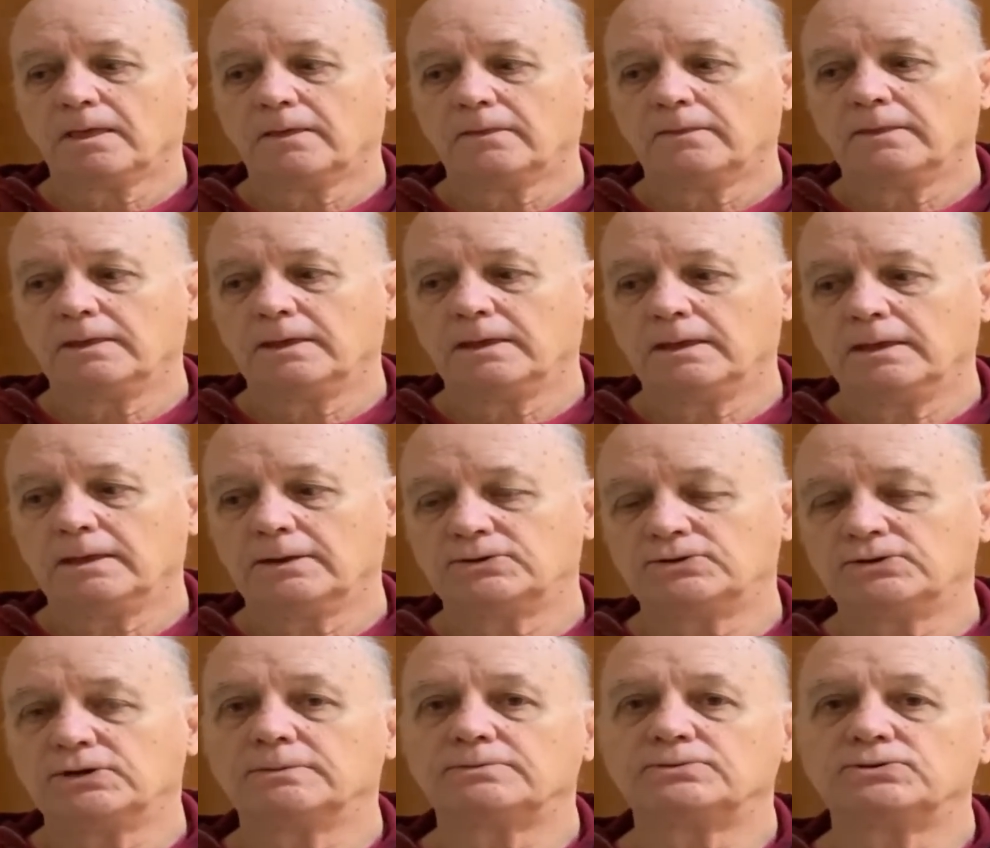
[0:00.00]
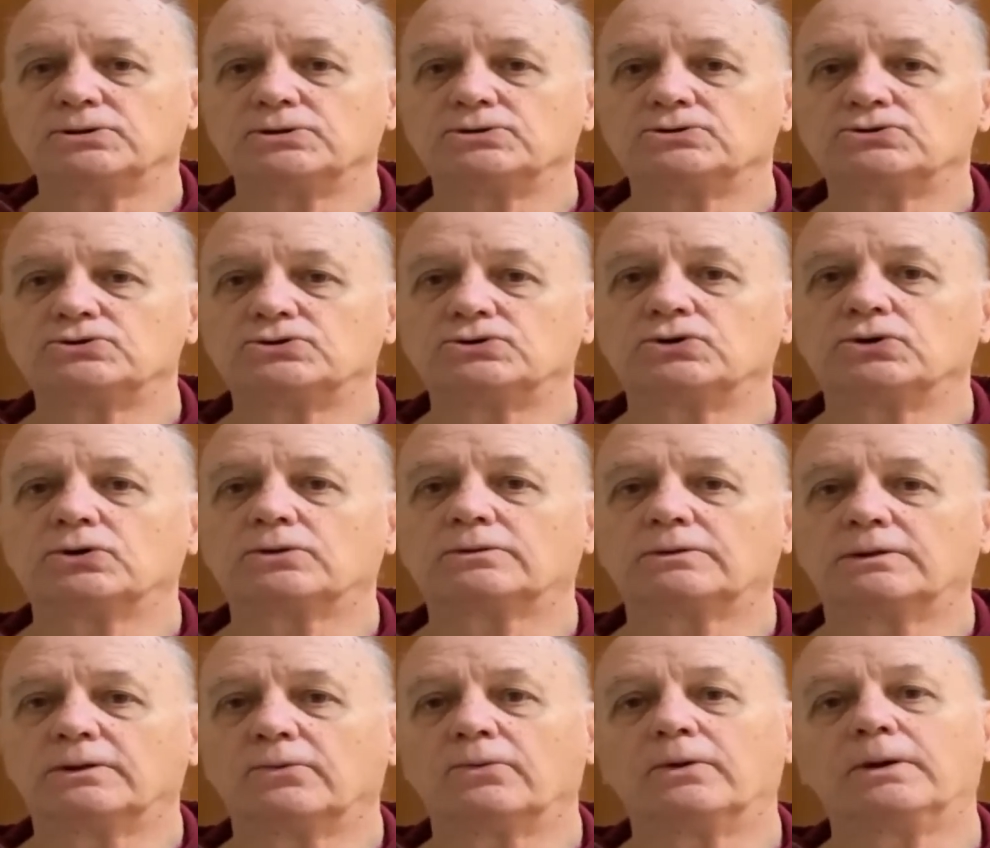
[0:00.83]
the Egyptians
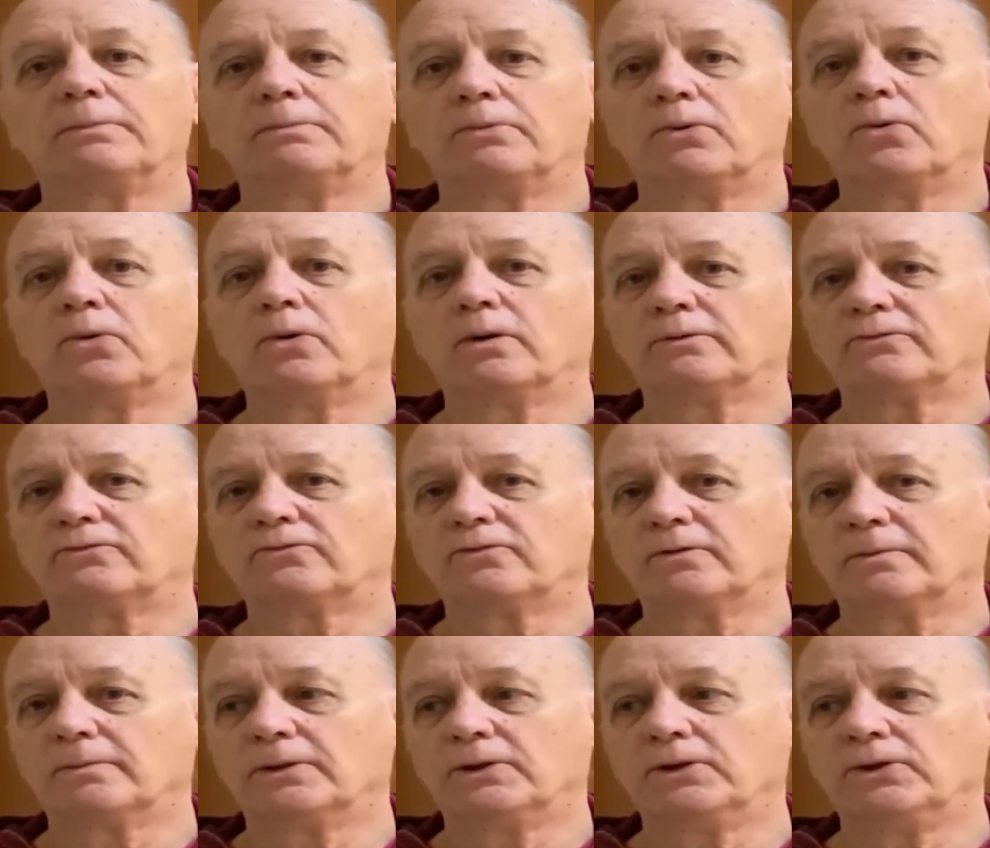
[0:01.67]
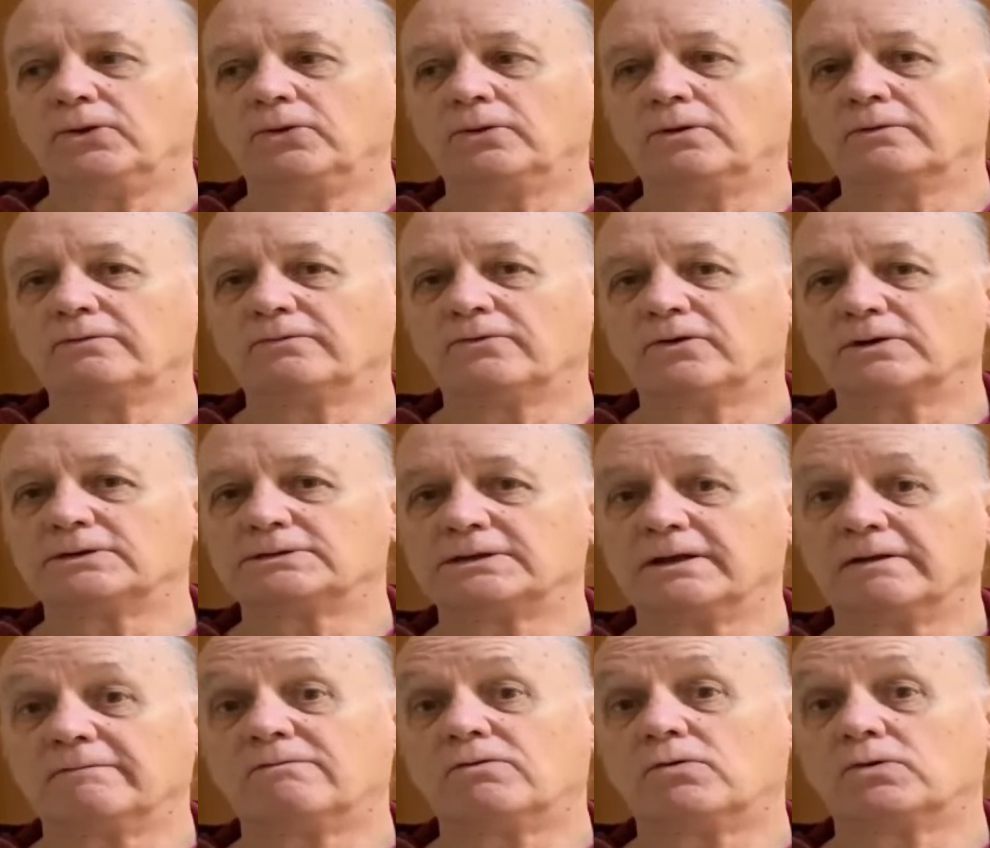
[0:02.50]
took the report from the
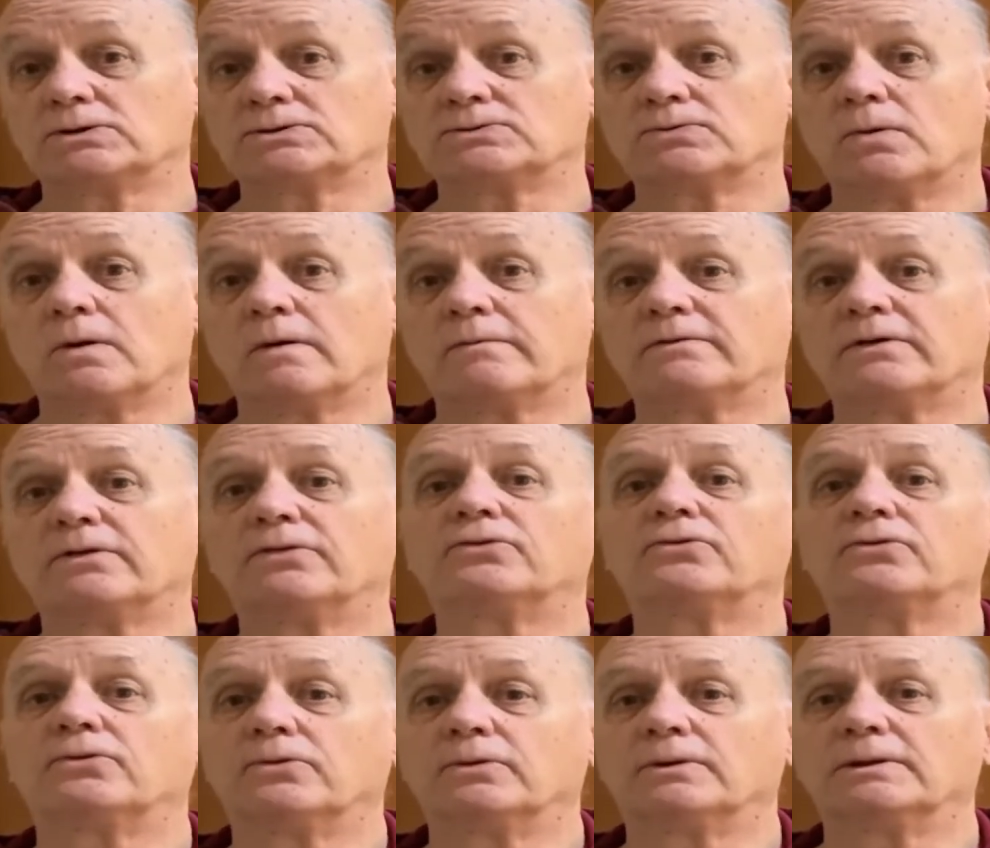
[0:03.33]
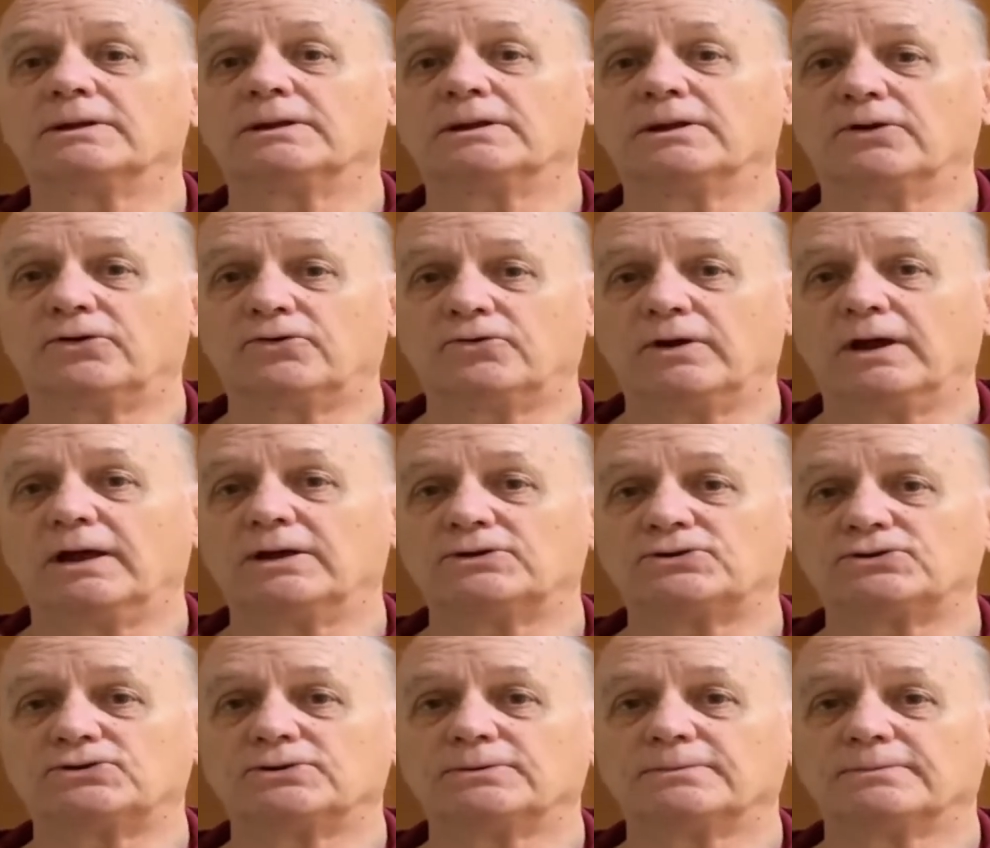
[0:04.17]
University of Warsaw and threw it in the
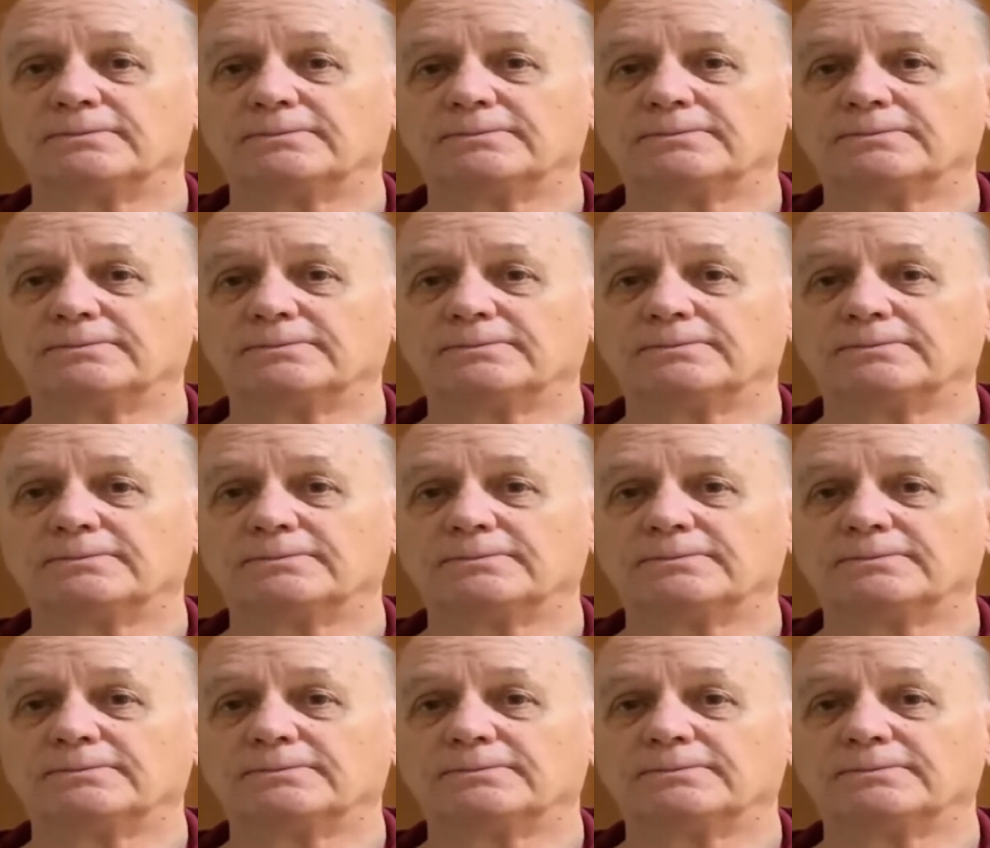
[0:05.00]
trash.